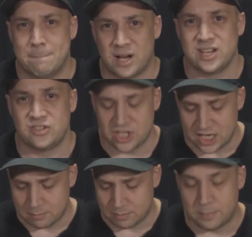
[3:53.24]
buy
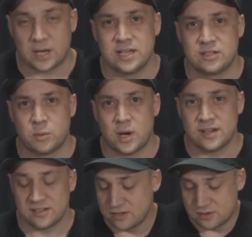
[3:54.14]
cheap, buy
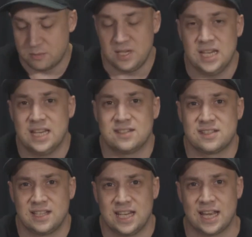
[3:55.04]
twice, because we
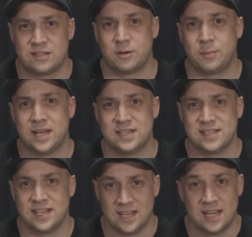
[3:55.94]
instantly had to
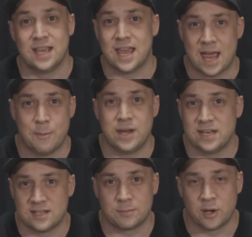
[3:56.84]
replace it and we
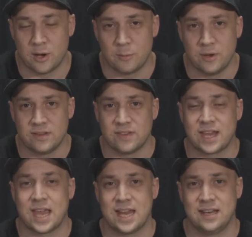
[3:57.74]
ended up going with
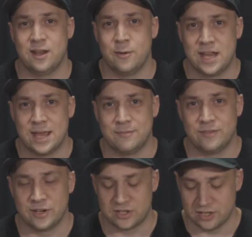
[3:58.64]
a Canon OEM
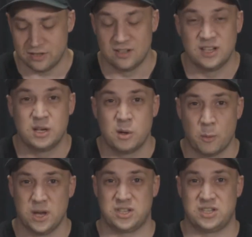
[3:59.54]
version,
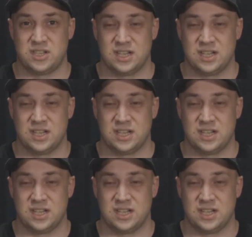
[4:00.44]
which